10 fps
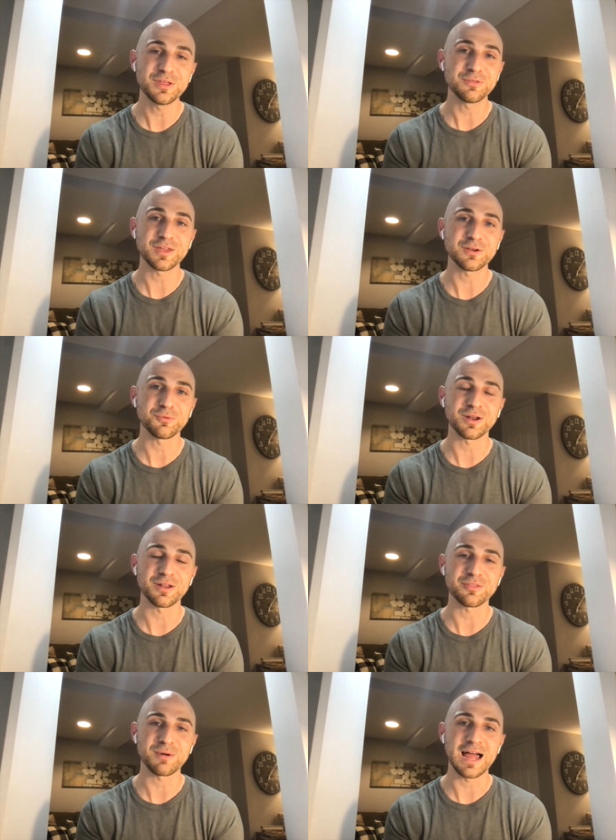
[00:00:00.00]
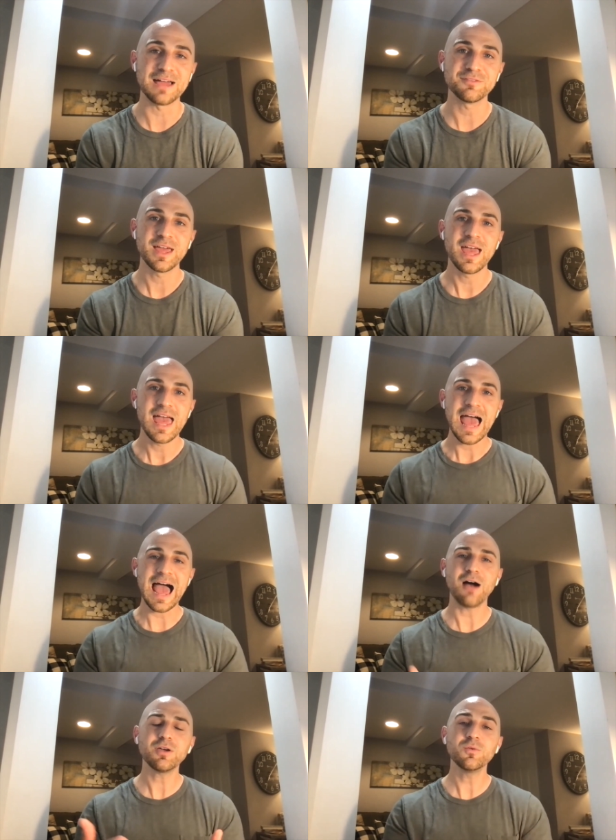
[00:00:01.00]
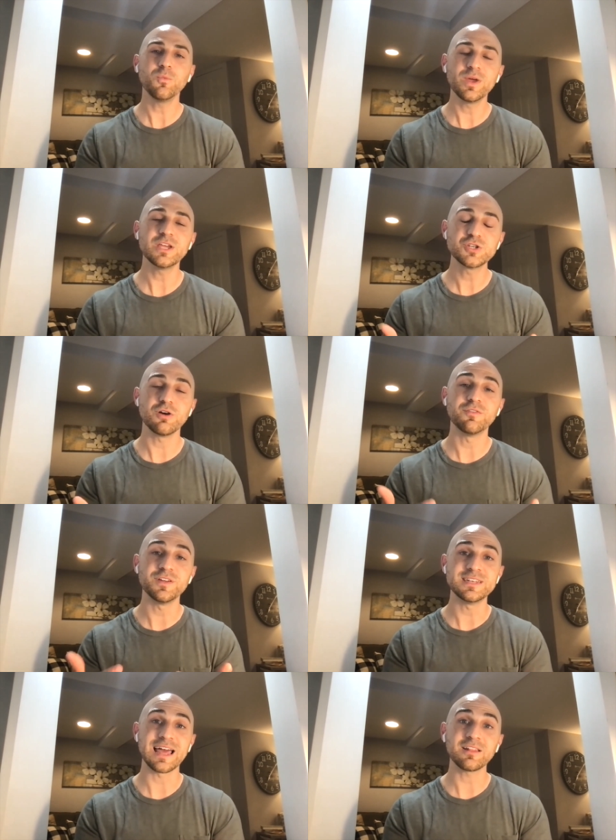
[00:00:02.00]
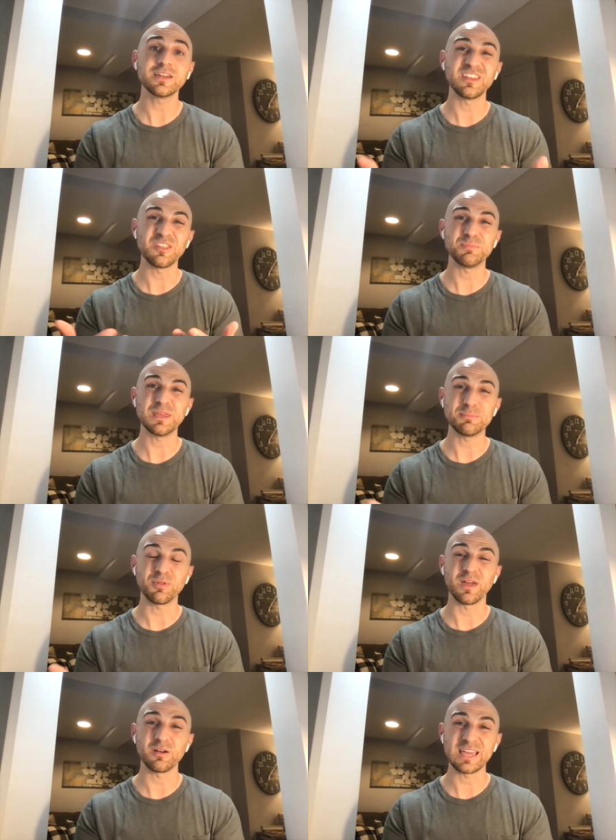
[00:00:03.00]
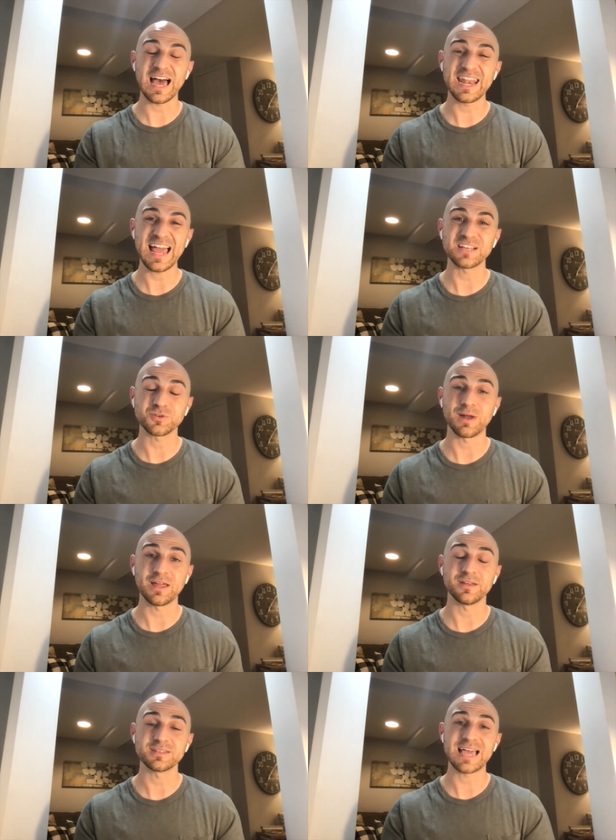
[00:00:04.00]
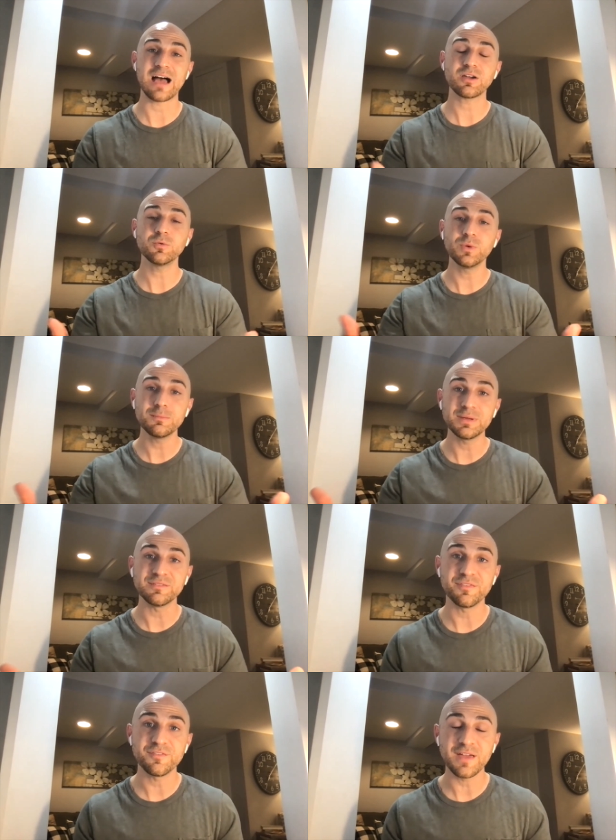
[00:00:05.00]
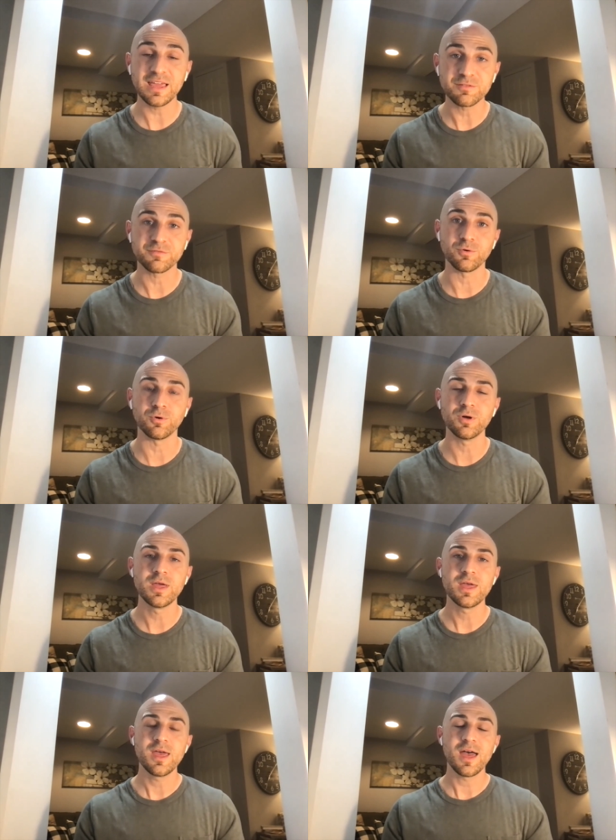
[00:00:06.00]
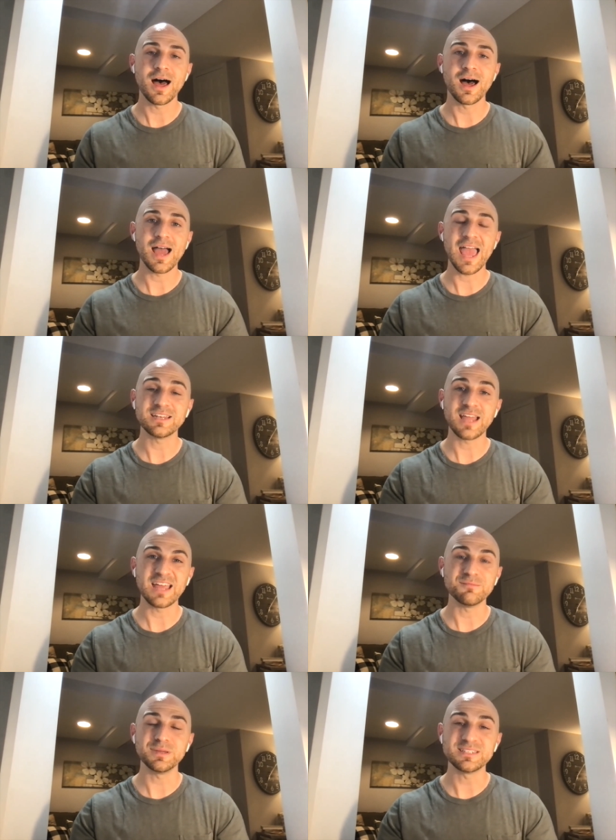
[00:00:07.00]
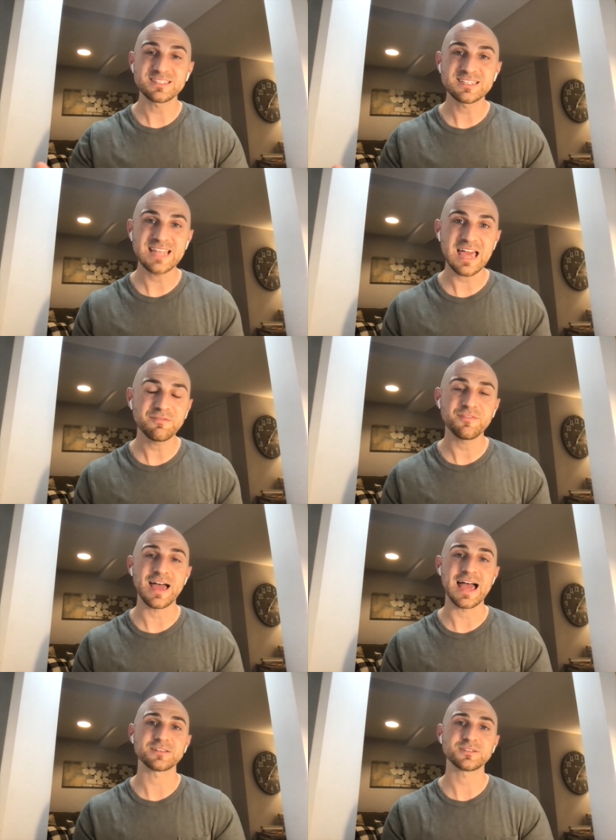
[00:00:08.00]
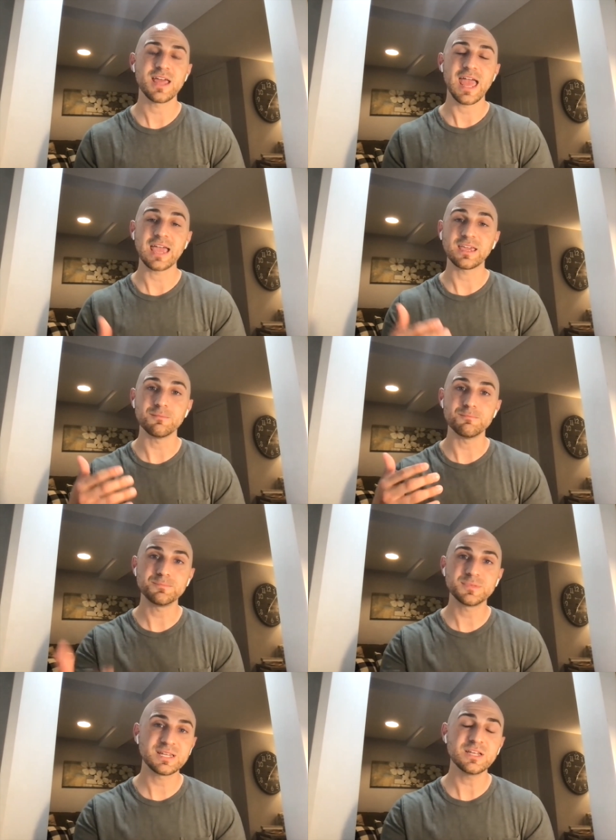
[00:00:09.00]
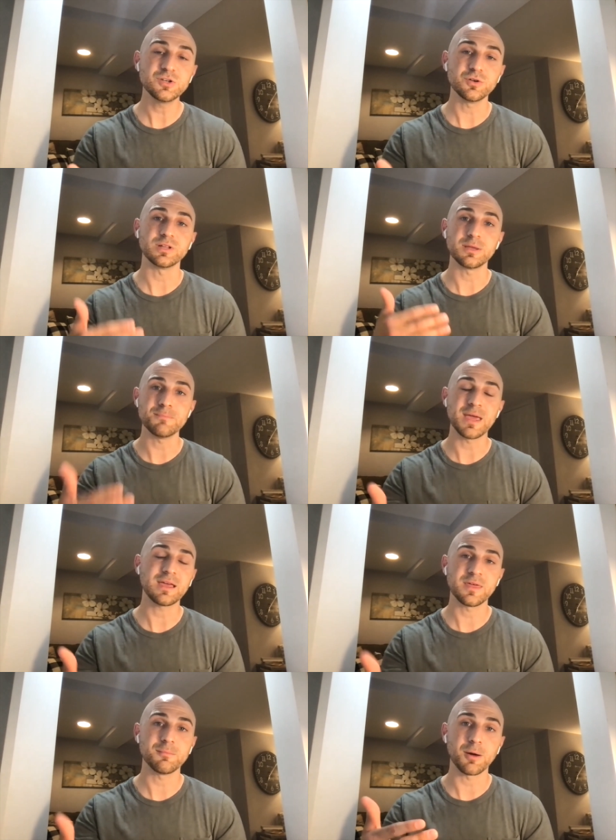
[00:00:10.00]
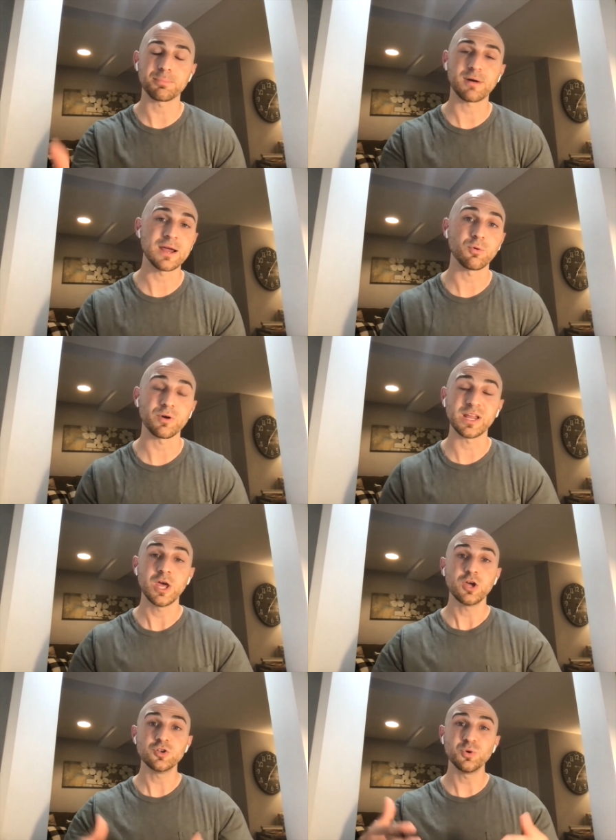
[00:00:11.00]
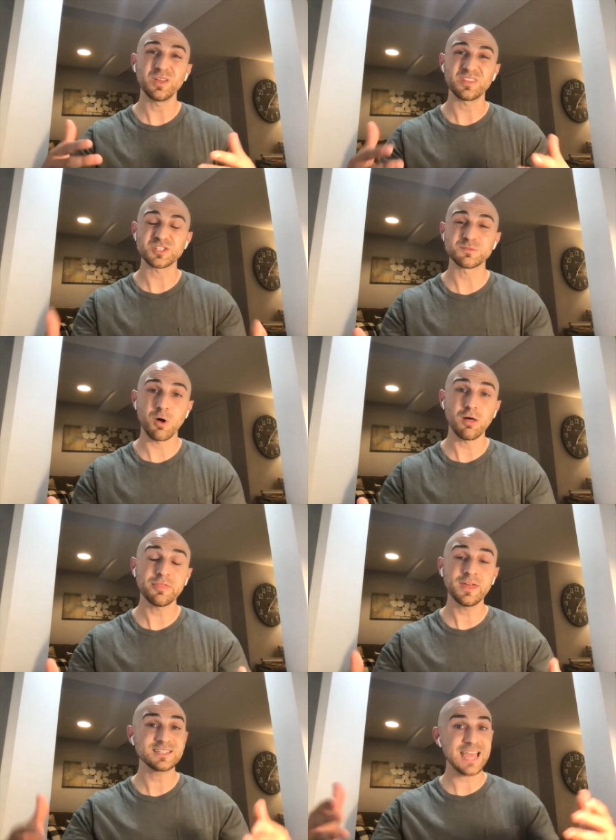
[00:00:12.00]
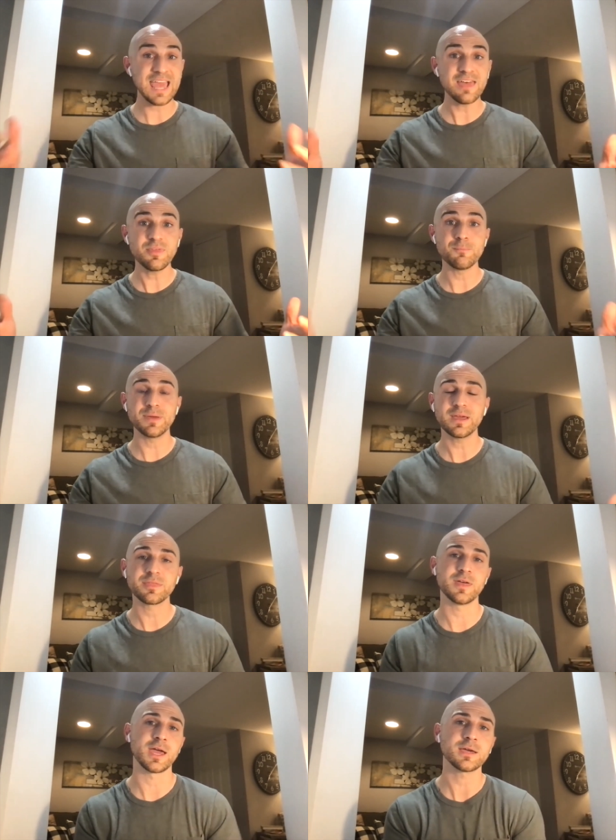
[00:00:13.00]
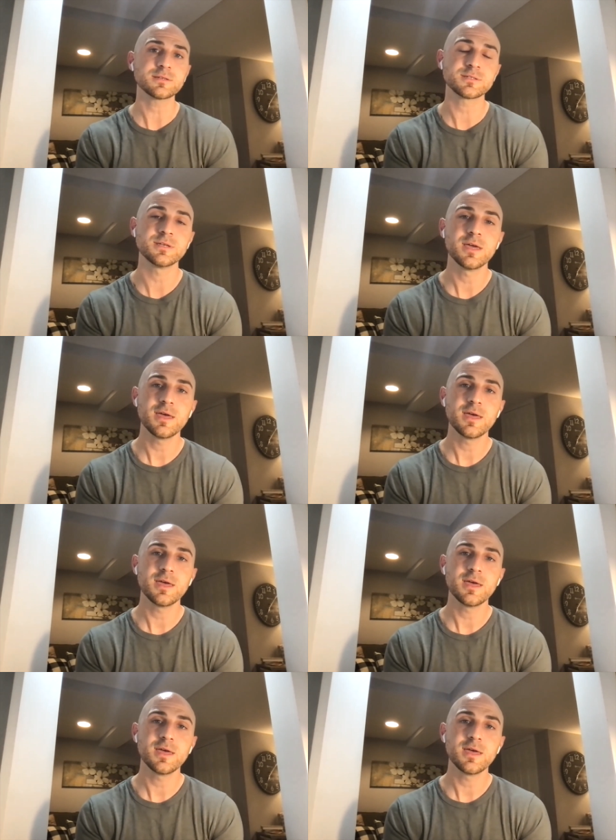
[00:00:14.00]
think you were going to thrive. How can we show fidelity to the people that God has around us? How can we be faithful and be steadfast and continually make them a priority, doing the small things and the big things